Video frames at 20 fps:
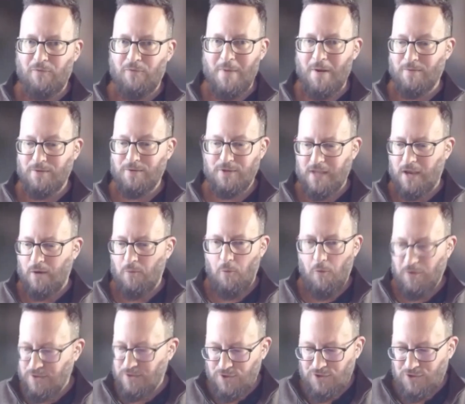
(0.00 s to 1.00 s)
But for me, it was just
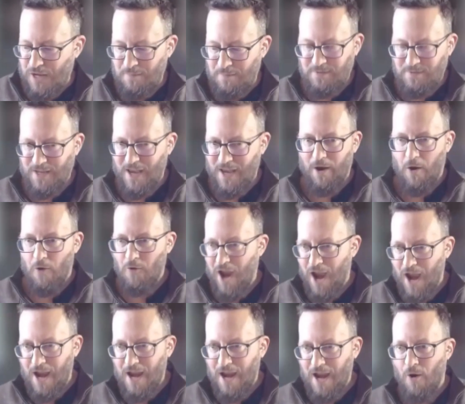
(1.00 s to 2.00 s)
like, well, let's just keep saying,
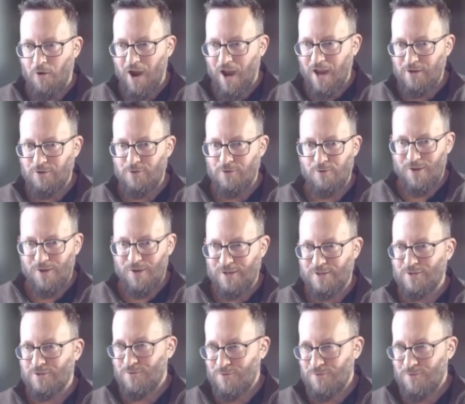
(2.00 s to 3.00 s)
okay, do
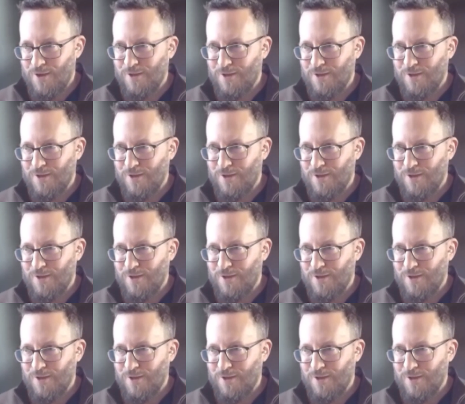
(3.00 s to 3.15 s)
this,